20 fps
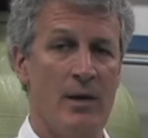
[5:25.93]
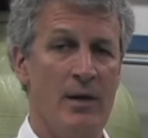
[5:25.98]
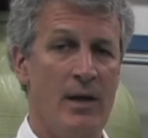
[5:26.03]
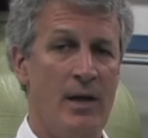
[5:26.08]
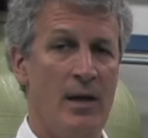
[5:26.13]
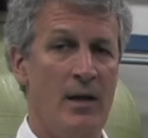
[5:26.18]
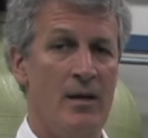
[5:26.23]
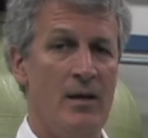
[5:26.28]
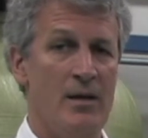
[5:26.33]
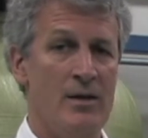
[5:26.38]
it
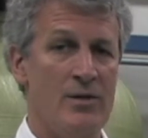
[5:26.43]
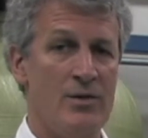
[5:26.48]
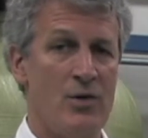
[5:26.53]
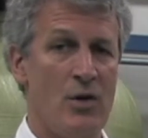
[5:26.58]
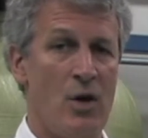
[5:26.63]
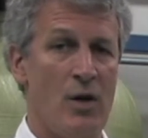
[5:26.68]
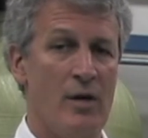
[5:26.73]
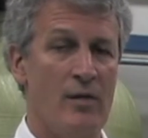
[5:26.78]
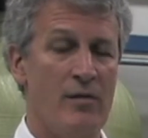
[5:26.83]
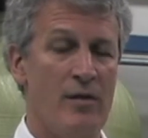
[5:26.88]
and
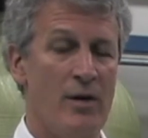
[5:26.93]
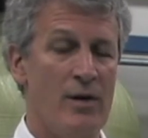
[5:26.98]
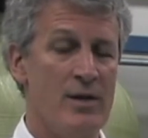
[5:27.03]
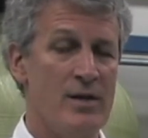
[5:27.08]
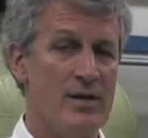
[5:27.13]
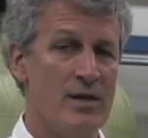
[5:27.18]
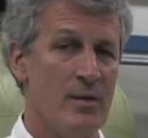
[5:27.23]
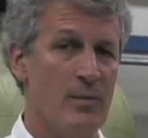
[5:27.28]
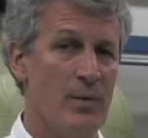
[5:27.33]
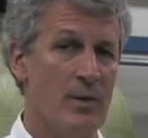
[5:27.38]
install it very
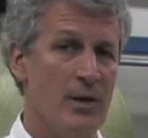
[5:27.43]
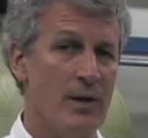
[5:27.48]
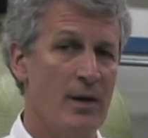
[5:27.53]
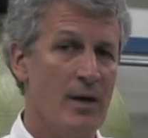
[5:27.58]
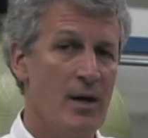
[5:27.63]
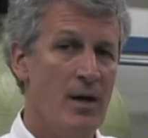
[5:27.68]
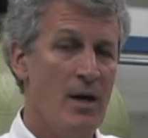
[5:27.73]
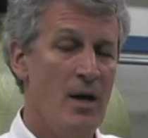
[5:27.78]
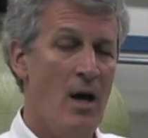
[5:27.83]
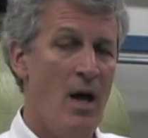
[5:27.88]
simply.
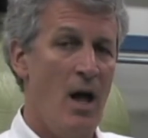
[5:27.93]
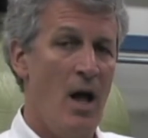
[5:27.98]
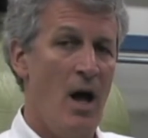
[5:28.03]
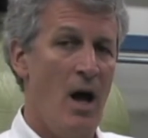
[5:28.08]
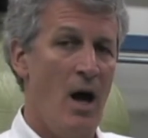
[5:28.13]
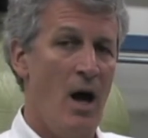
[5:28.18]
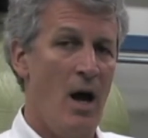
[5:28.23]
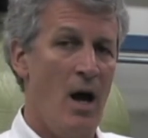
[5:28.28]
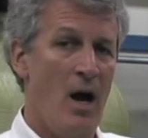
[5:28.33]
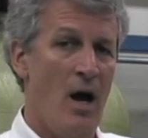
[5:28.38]

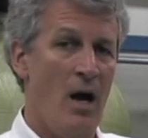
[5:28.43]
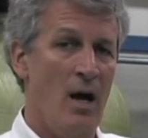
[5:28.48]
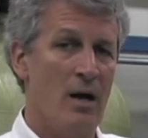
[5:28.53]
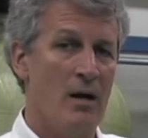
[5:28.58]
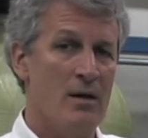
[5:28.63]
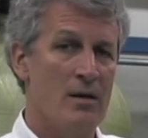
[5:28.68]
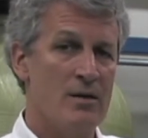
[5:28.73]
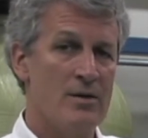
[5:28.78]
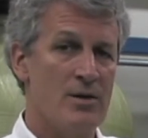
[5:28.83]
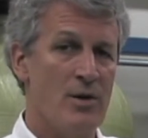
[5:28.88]

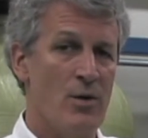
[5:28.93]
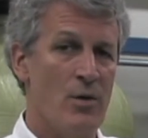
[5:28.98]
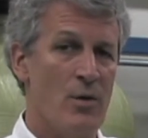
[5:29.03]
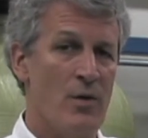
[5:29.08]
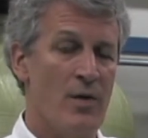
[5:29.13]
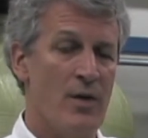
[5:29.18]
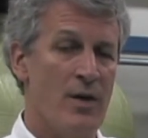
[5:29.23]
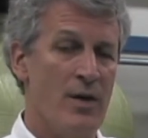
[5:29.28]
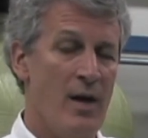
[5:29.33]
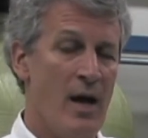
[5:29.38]
So
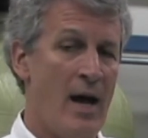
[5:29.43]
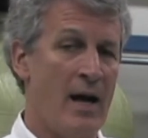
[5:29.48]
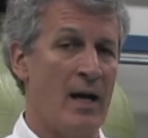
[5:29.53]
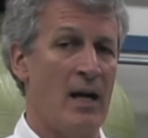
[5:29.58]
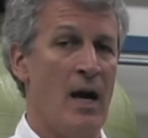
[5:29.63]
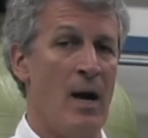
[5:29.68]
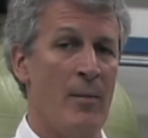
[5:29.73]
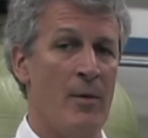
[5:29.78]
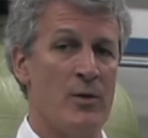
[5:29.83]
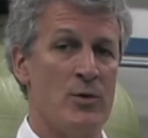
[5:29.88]
the
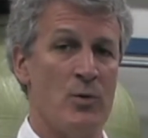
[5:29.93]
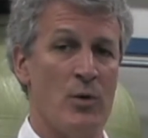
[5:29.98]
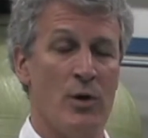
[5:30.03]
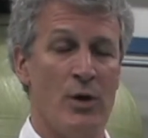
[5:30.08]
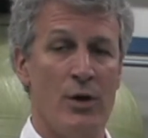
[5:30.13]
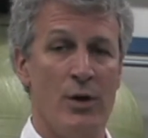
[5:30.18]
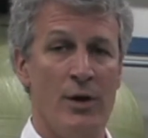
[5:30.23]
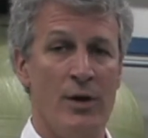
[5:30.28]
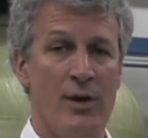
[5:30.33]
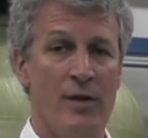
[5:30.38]
economics were
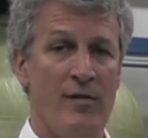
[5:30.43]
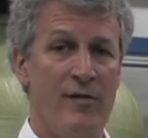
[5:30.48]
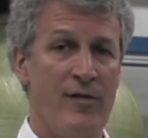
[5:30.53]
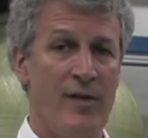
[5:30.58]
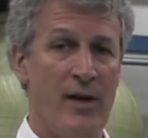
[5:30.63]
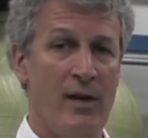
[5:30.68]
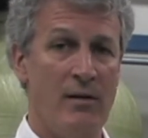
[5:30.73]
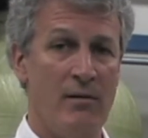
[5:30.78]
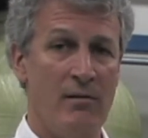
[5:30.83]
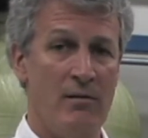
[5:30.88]
good, the
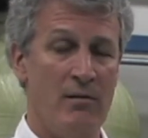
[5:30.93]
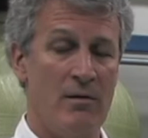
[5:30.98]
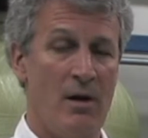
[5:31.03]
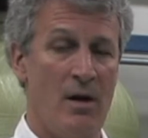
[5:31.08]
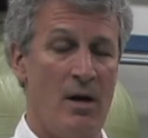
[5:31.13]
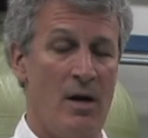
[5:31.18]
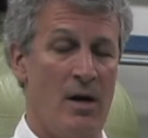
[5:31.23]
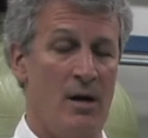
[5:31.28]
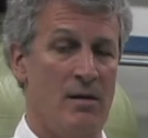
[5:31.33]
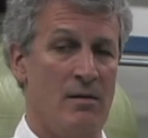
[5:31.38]
fit,
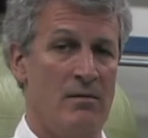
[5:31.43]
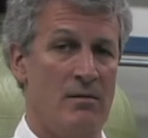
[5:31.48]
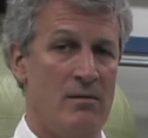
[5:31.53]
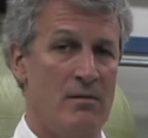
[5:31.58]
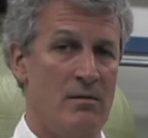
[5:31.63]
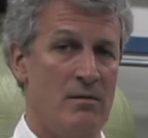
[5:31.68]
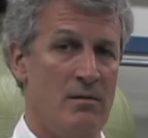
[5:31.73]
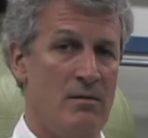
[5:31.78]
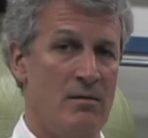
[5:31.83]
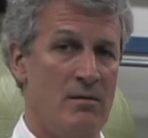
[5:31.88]

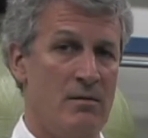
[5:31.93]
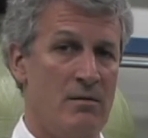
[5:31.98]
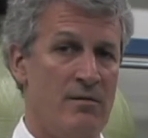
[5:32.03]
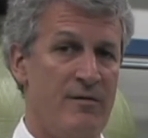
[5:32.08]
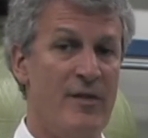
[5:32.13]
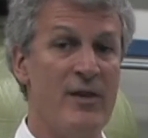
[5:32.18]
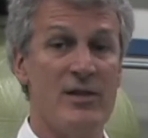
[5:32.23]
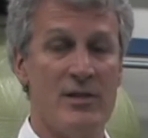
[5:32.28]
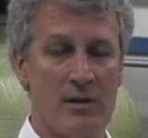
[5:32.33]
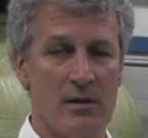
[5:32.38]

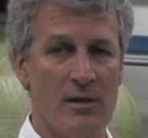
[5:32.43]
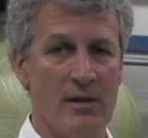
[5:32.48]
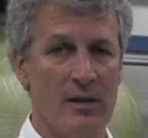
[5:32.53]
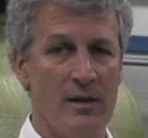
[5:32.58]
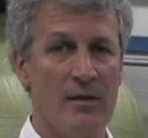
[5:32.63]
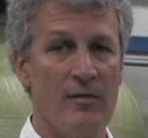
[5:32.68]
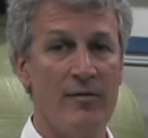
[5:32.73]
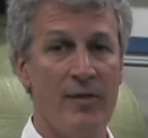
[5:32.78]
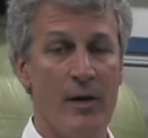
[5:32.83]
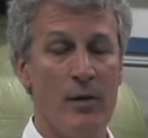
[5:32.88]
physically
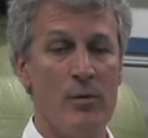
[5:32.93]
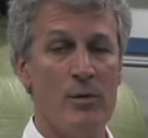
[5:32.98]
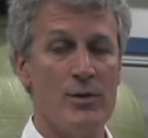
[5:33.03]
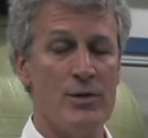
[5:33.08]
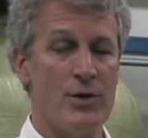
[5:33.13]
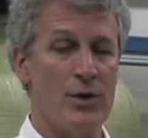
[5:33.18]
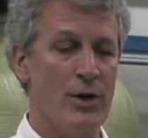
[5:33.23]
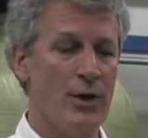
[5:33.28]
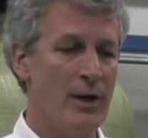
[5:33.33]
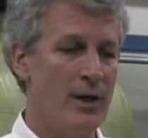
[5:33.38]
the fit
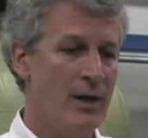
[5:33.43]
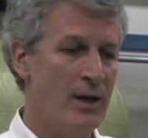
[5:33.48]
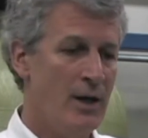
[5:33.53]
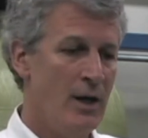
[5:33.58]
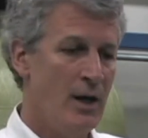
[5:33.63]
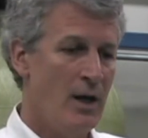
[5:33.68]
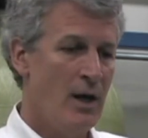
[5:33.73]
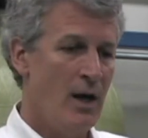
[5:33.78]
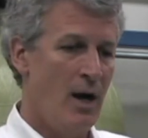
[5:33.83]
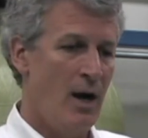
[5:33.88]
was good.
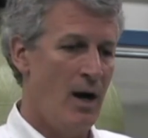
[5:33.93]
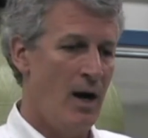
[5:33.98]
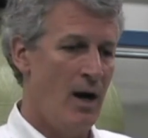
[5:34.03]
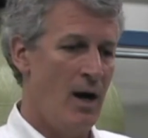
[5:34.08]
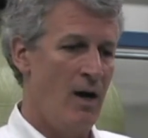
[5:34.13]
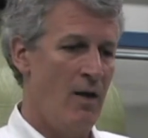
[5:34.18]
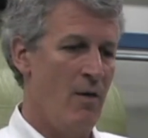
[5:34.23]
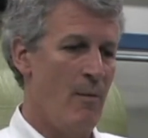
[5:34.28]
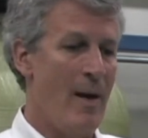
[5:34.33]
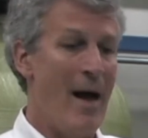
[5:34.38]

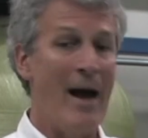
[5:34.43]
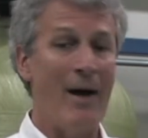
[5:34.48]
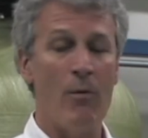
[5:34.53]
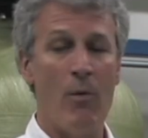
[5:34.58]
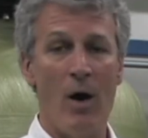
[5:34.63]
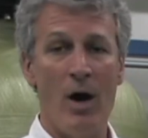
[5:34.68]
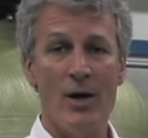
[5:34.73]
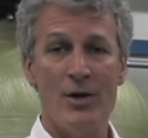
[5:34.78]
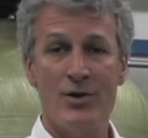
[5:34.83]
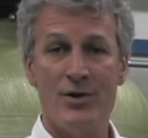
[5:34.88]
The
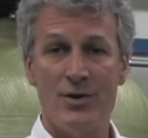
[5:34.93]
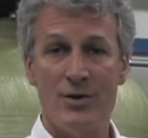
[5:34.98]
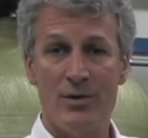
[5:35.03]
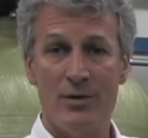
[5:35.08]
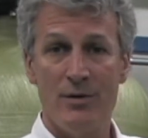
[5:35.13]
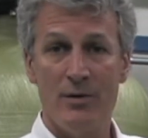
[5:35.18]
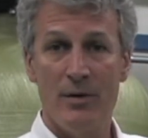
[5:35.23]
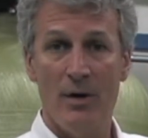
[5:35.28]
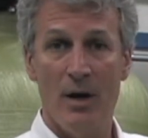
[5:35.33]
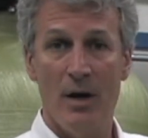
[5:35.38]
backwash
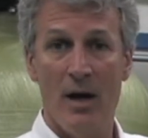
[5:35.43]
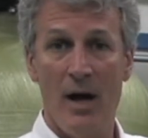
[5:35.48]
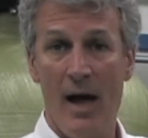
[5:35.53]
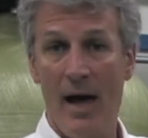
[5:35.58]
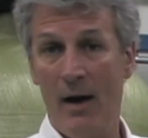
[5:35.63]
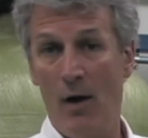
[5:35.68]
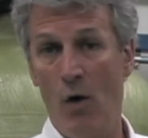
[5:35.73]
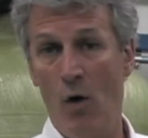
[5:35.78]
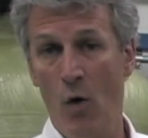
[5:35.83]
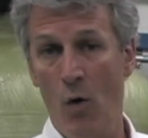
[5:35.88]

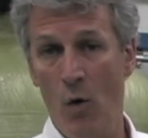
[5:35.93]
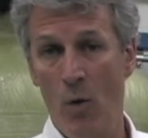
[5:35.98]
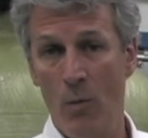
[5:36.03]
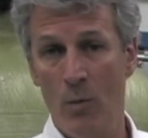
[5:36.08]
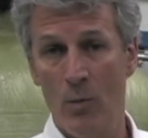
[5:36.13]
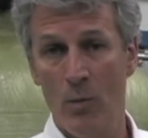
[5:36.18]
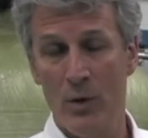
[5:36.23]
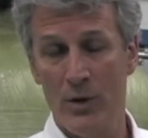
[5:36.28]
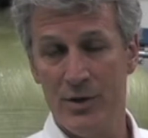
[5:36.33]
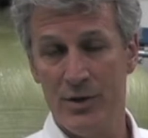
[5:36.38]
had a
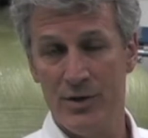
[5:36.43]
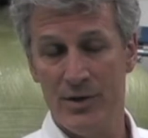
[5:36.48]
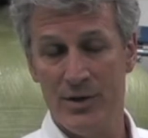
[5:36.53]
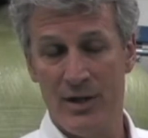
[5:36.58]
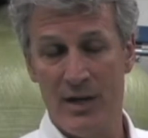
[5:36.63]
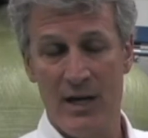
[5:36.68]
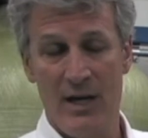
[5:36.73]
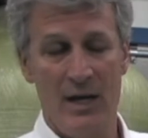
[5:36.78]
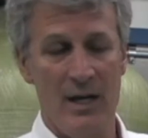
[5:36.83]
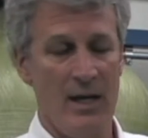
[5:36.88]
home, which is
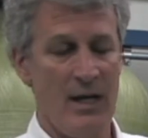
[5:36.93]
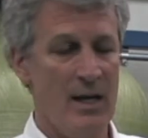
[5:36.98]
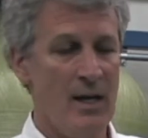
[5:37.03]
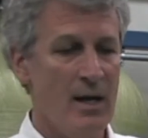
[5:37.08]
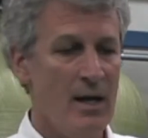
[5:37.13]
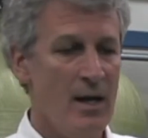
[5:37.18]
key.